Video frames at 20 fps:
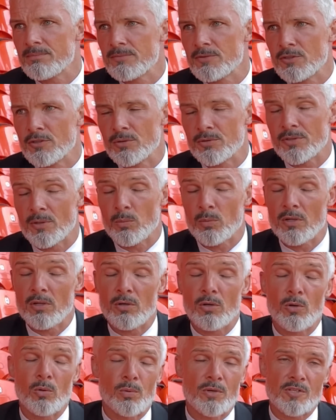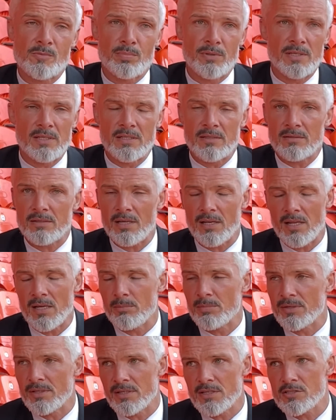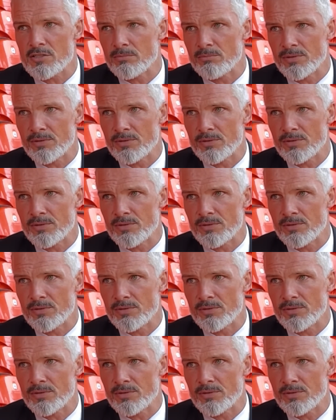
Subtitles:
You know, there will always be collaboration